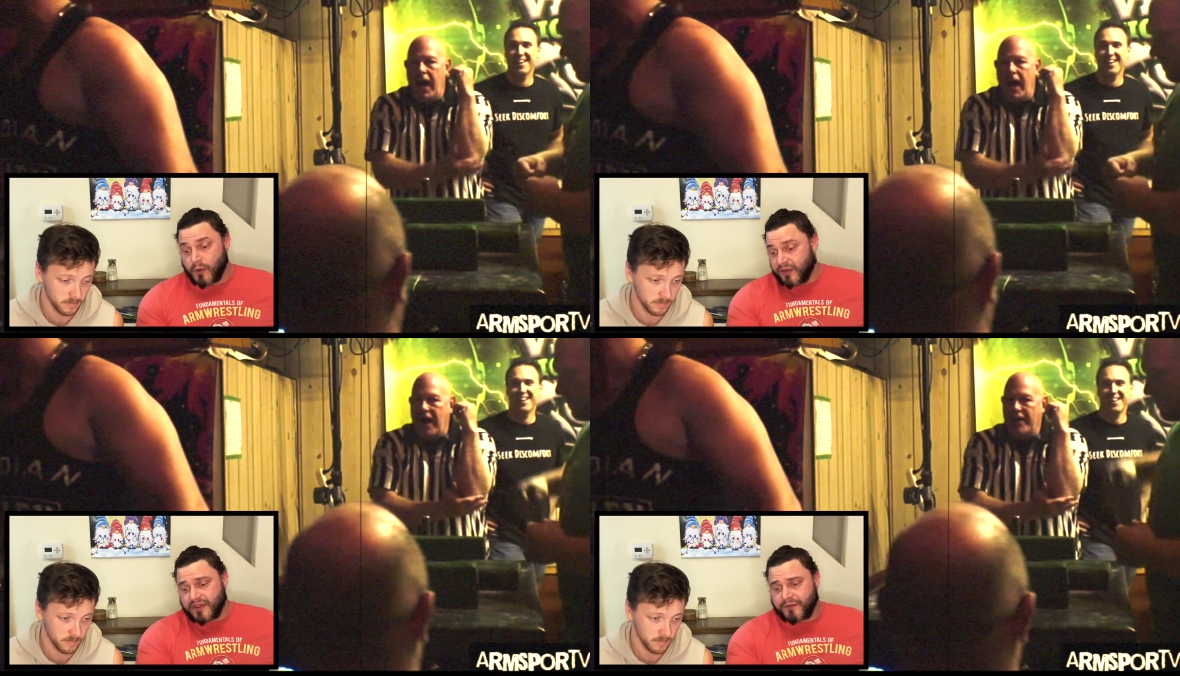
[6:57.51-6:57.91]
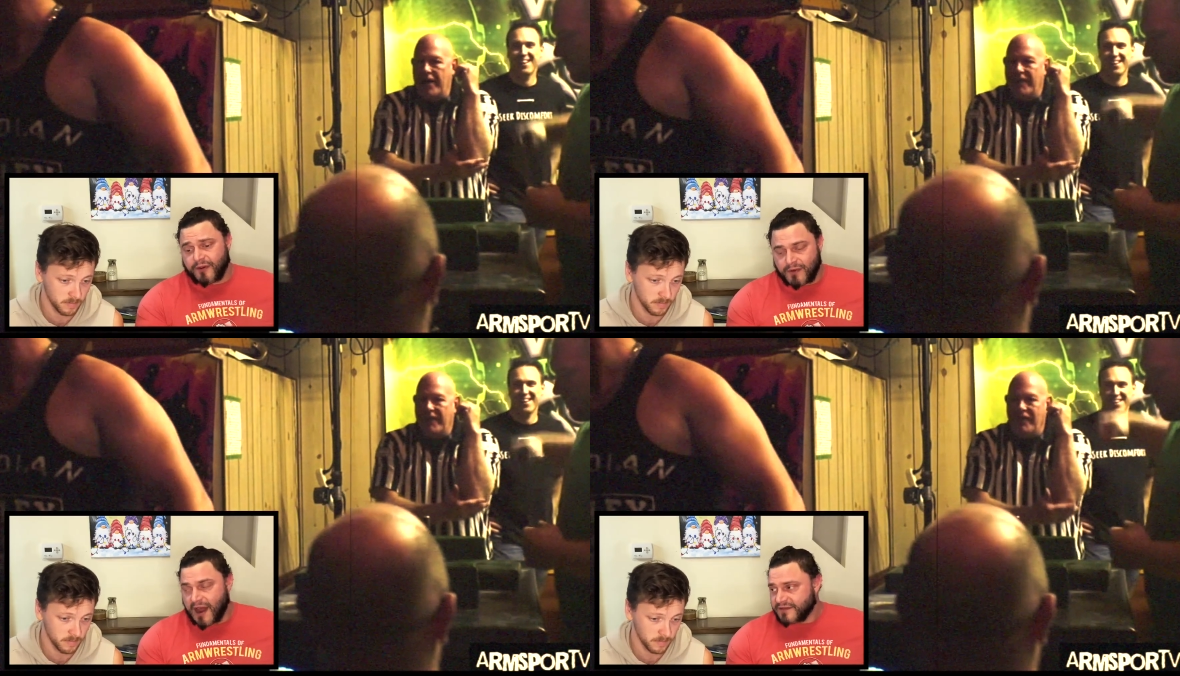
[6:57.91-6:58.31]
Speaker 1: with
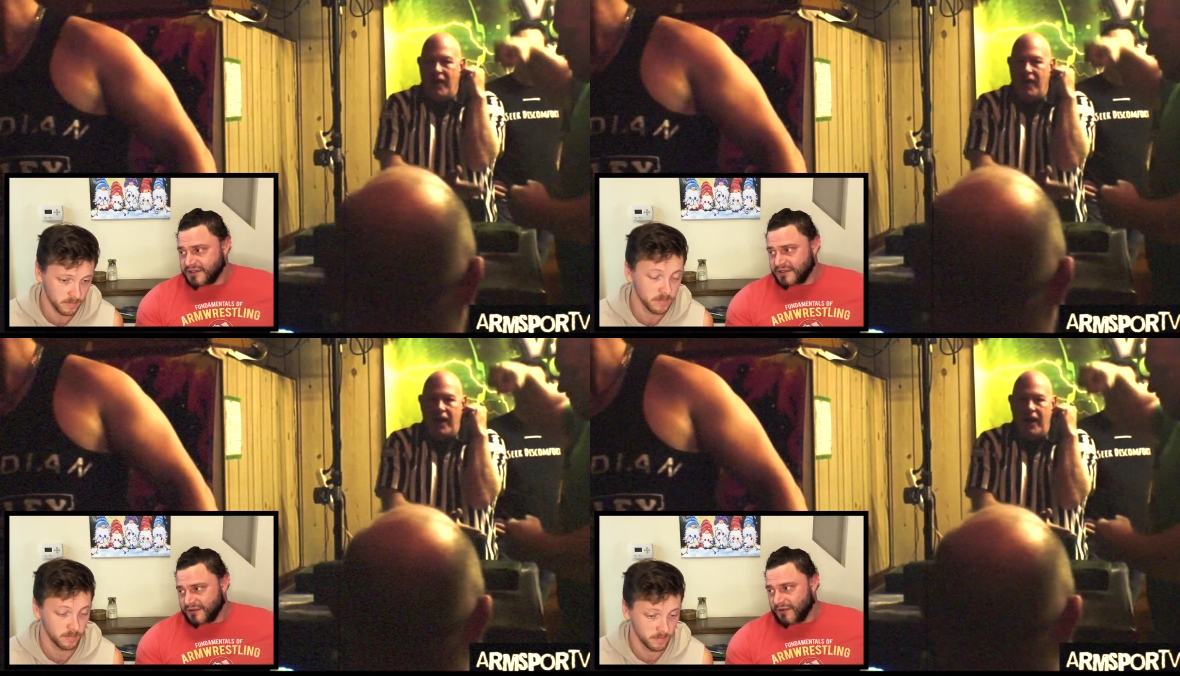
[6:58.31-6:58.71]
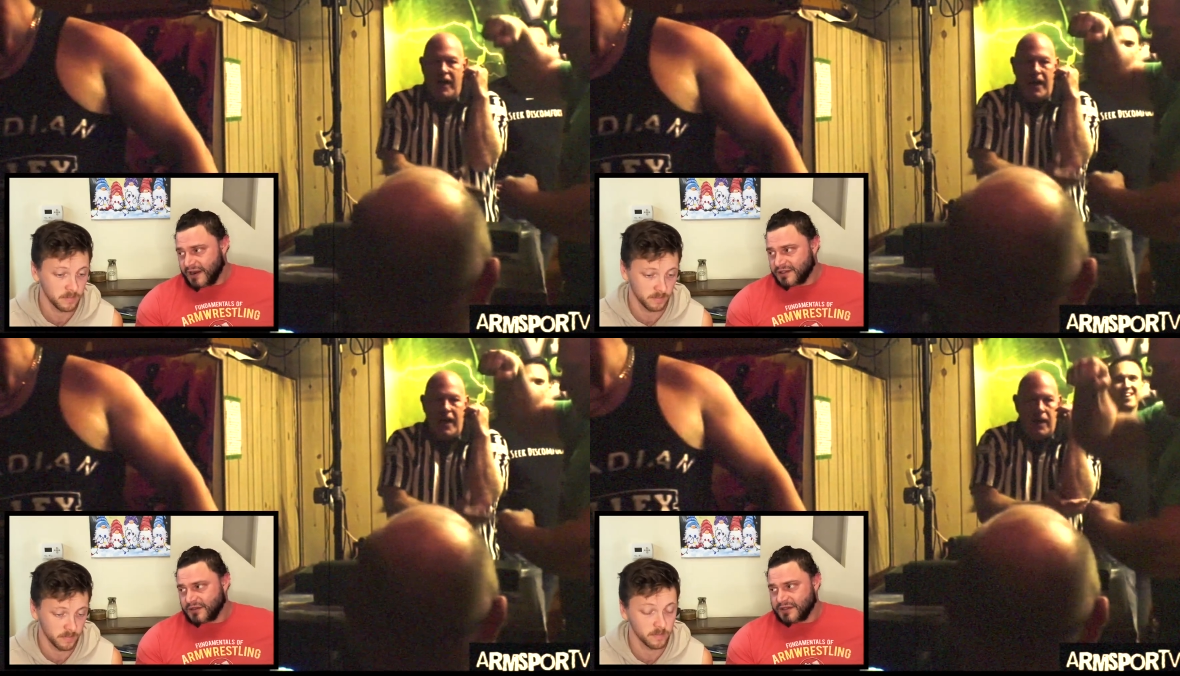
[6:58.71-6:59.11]
different refs,
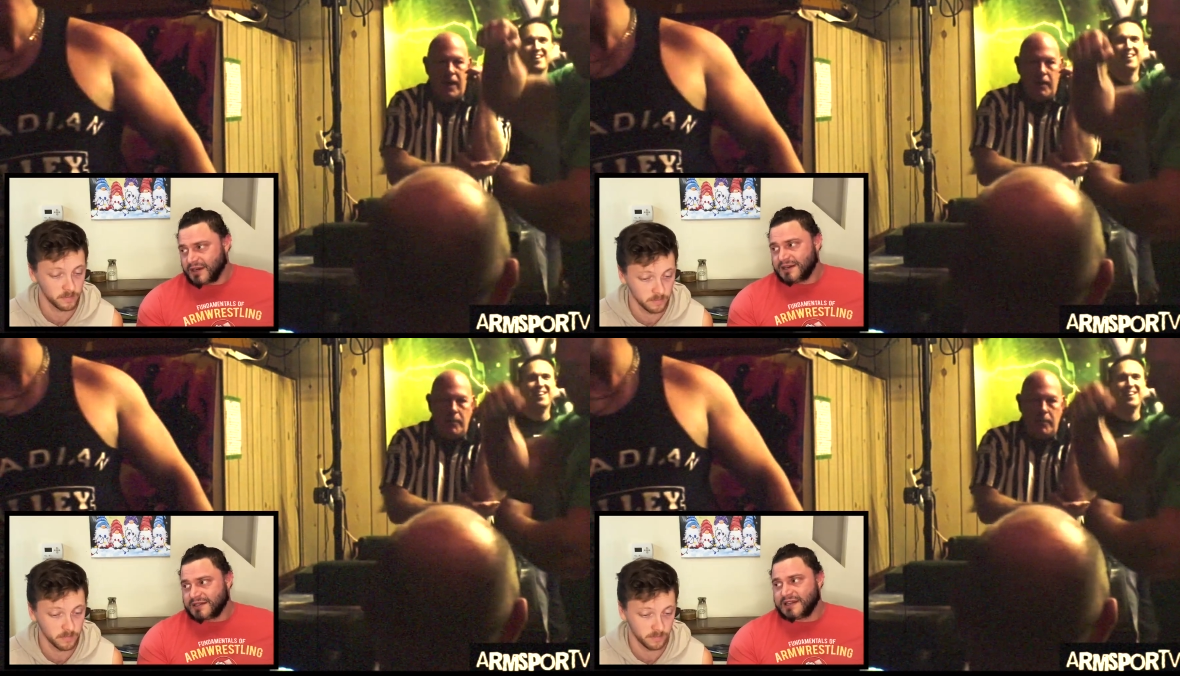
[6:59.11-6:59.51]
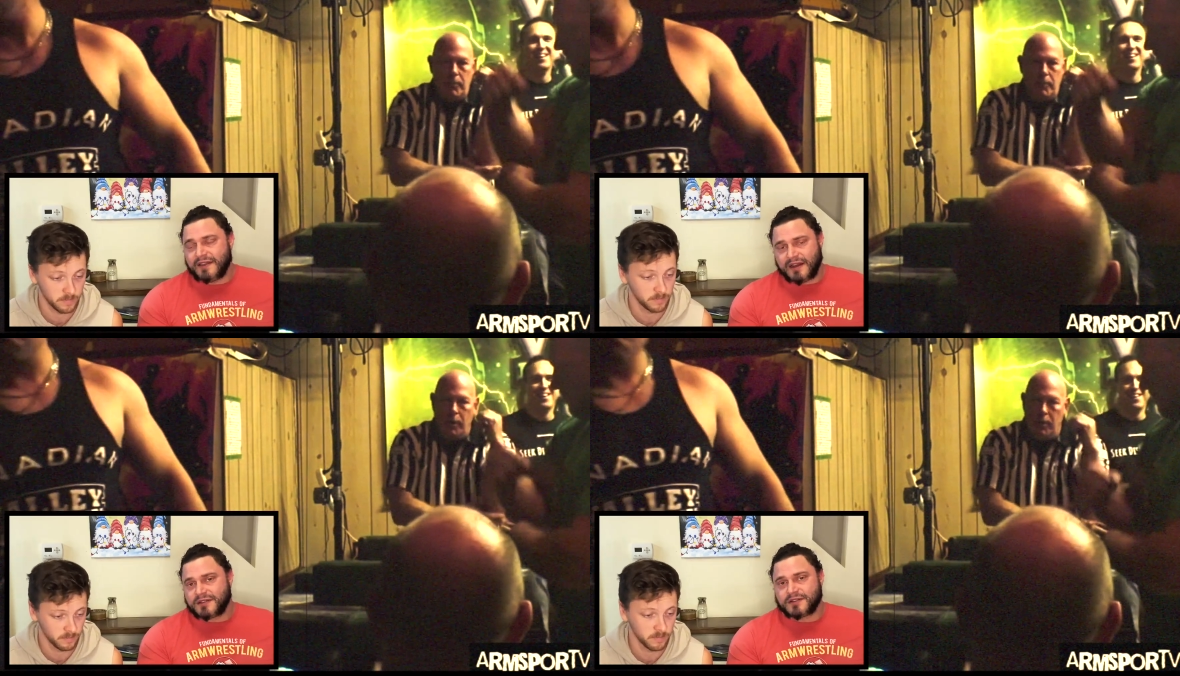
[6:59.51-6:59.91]
right? So it's hard to say
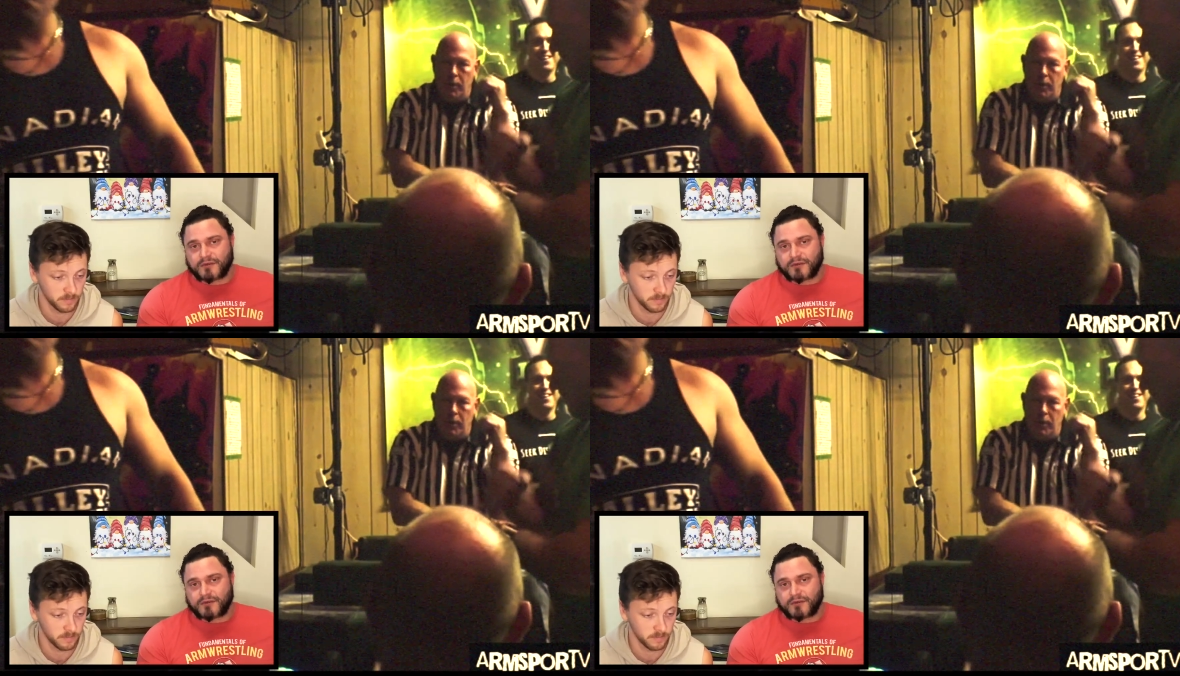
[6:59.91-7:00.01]
that it's the